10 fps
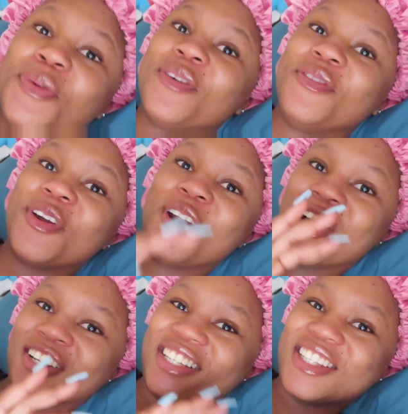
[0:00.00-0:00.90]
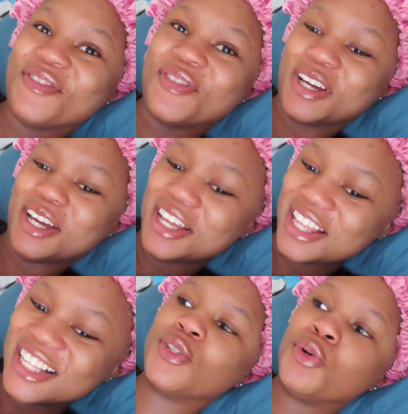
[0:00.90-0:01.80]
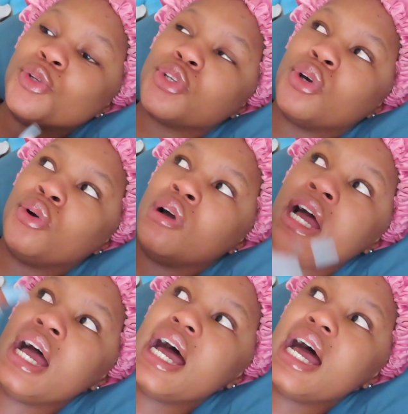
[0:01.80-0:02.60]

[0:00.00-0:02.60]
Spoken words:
to be a very long December. Also,